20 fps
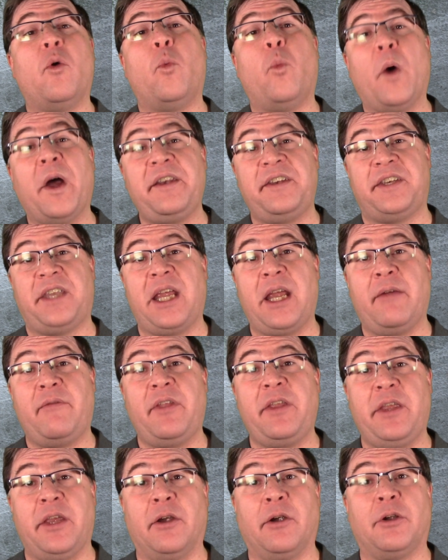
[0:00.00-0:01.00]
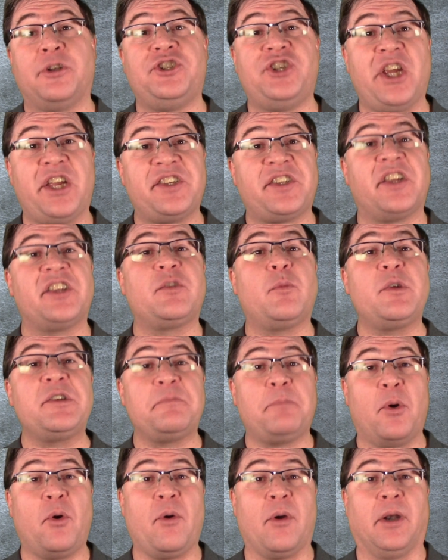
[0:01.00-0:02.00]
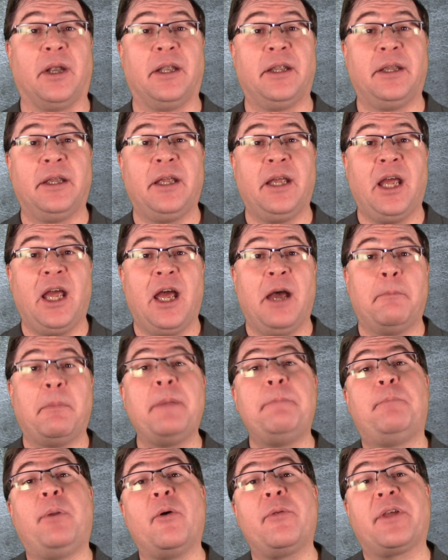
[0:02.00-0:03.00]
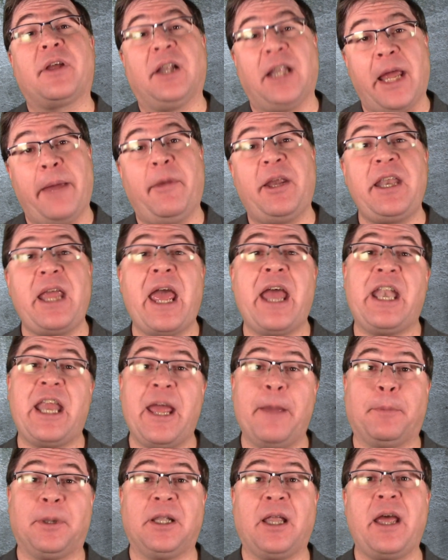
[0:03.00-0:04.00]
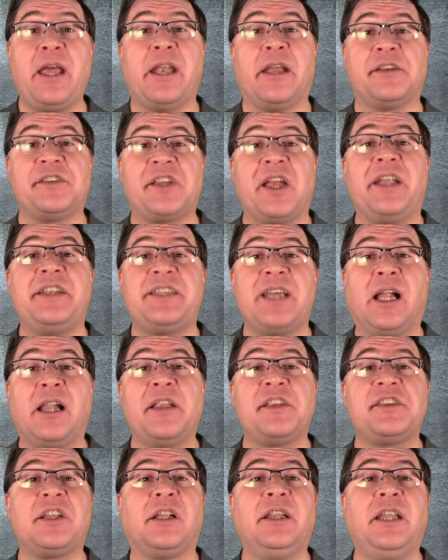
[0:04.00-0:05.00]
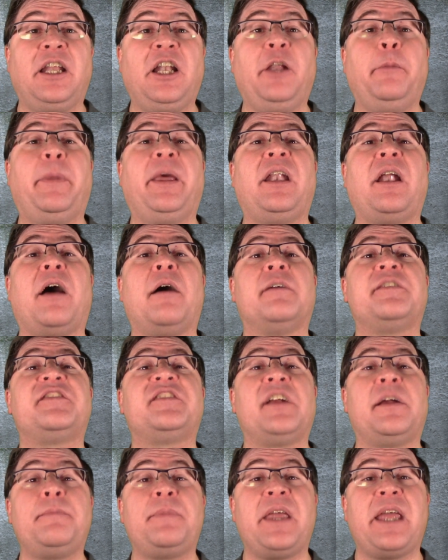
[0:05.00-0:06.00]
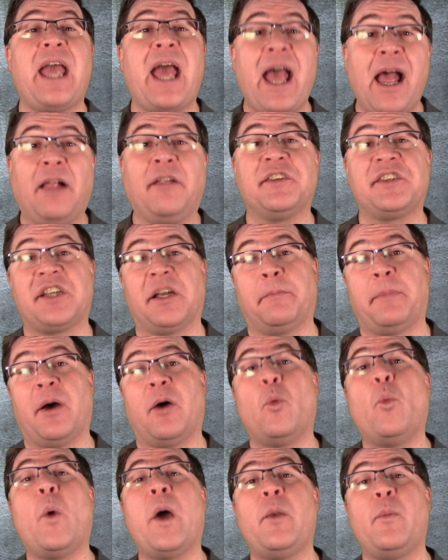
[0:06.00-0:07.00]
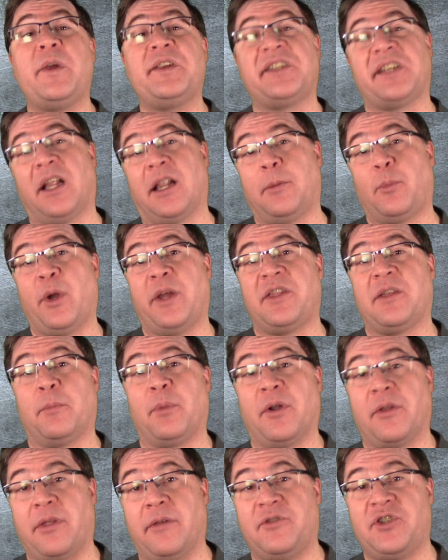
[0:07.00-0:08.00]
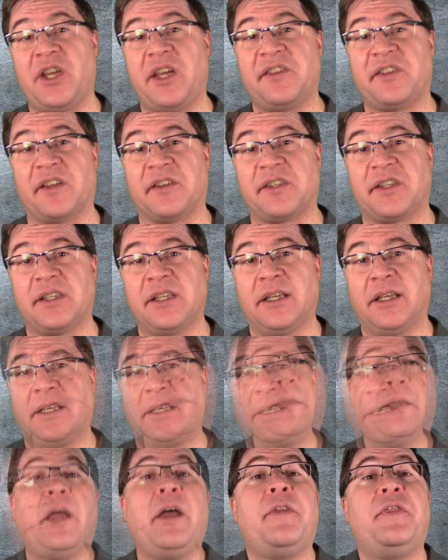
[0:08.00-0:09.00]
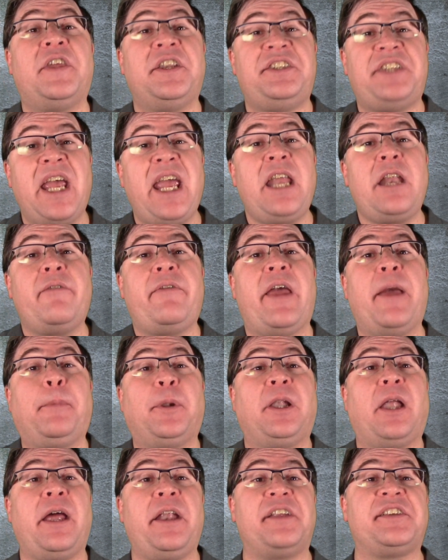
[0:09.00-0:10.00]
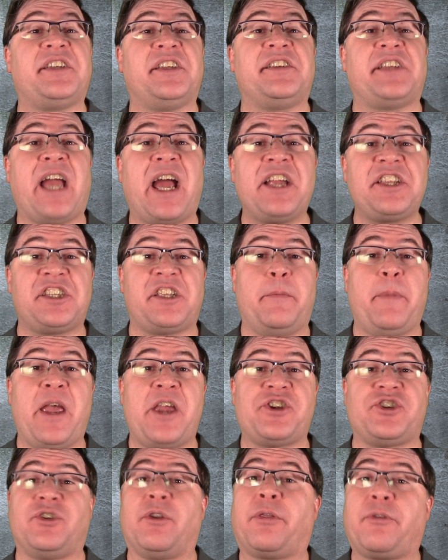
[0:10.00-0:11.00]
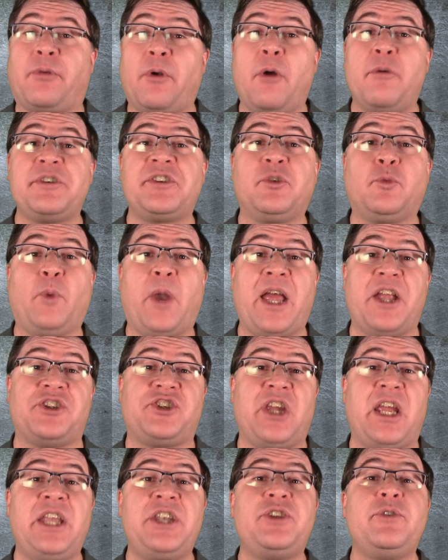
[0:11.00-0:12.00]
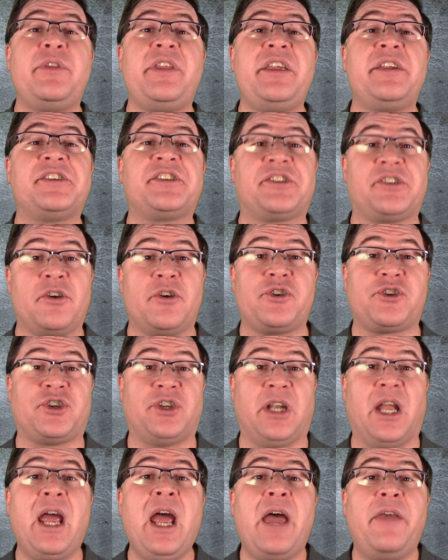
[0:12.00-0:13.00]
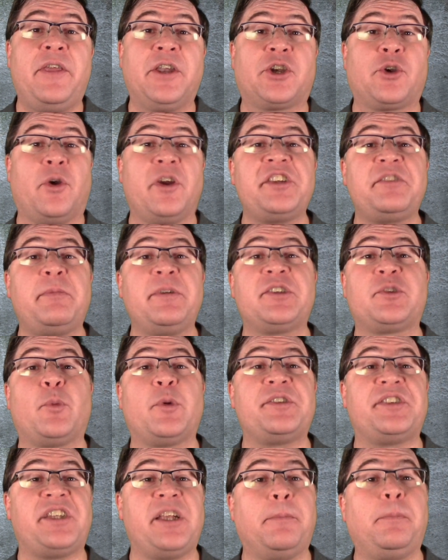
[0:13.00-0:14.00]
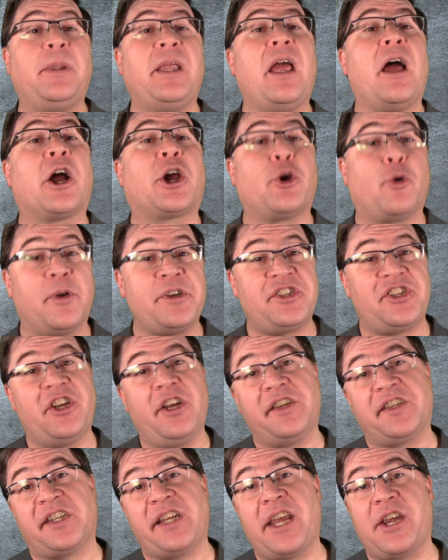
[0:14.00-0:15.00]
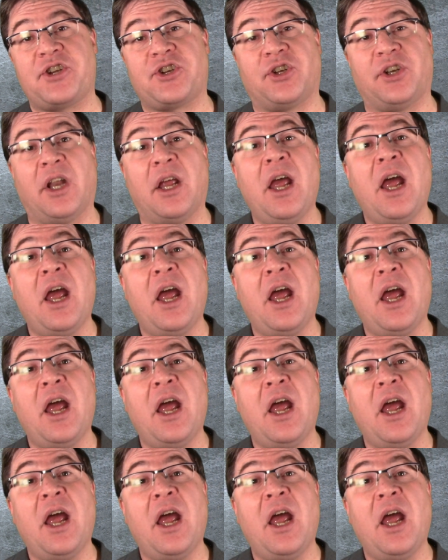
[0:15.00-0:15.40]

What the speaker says: what day of the year Jesus was born. But both Clement and Hippolytus tell us a little bit of something else about when we celebrate the birth of Jesus. The date of Hippolytus's estimation throws a wrench into the assertion that Christmas was simply a Christianization